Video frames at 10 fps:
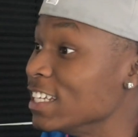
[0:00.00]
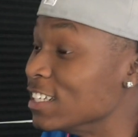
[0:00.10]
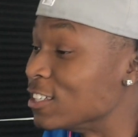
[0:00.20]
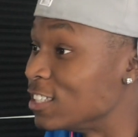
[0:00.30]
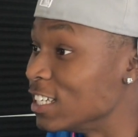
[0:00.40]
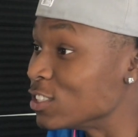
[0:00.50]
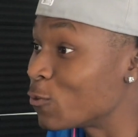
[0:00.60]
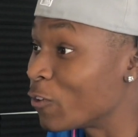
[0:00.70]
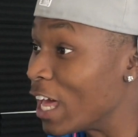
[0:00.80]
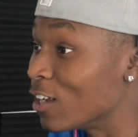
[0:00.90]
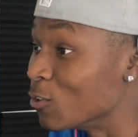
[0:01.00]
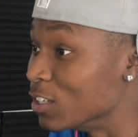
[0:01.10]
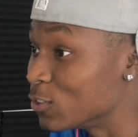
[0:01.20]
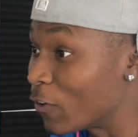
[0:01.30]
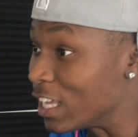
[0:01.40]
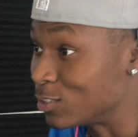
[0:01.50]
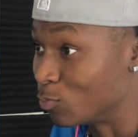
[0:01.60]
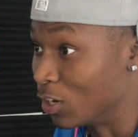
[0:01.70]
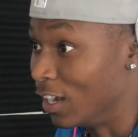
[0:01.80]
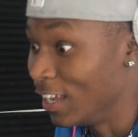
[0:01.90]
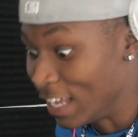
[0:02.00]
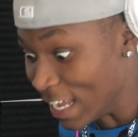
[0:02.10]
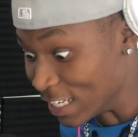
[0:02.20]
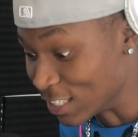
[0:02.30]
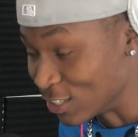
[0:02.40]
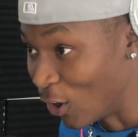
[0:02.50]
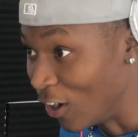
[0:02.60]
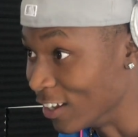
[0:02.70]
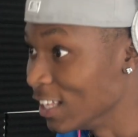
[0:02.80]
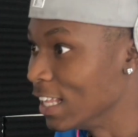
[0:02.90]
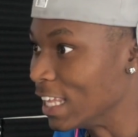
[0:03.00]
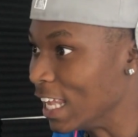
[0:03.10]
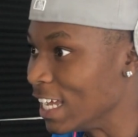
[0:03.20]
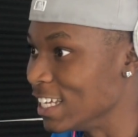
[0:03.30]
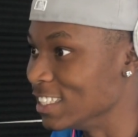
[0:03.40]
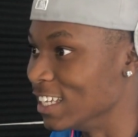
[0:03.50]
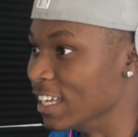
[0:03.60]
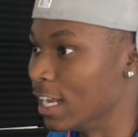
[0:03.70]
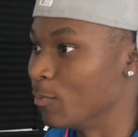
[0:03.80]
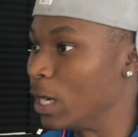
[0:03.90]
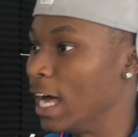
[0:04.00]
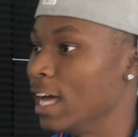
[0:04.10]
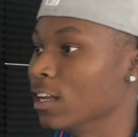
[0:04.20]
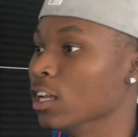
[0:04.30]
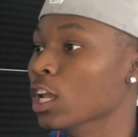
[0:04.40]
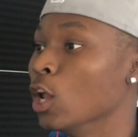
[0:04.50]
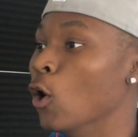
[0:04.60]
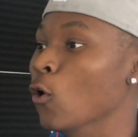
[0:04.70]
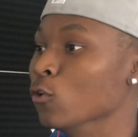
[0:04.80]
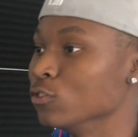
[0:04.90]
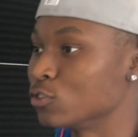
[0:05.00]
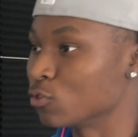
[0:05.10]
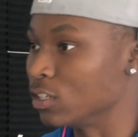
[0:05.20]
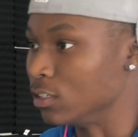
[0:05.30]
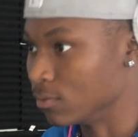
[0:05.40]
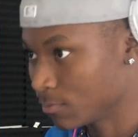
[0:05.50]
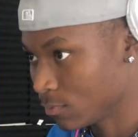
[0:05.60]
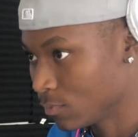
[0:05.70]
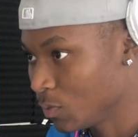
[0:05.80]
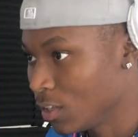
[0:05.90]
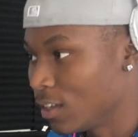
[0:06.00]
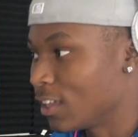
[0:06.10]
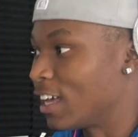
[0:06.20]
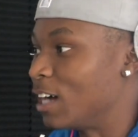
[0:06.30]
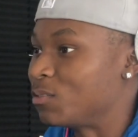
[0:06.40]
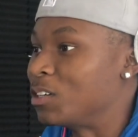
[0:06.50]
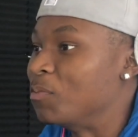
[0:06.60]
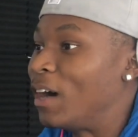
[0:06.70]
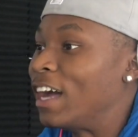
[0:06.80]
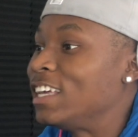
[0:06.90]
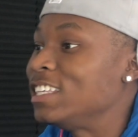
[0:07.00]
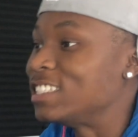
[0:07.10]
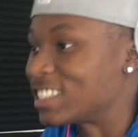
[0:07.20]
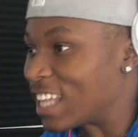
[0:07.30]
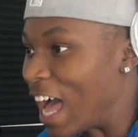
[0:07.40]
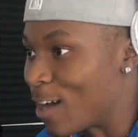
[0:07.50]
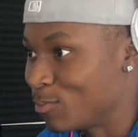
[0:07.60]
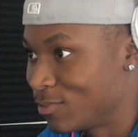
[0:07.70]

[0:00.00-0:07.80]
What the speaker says: in a ditch flat on his face, bro. In the dark. Laid there and I'm behind a long tree. Cop come by. He stopped.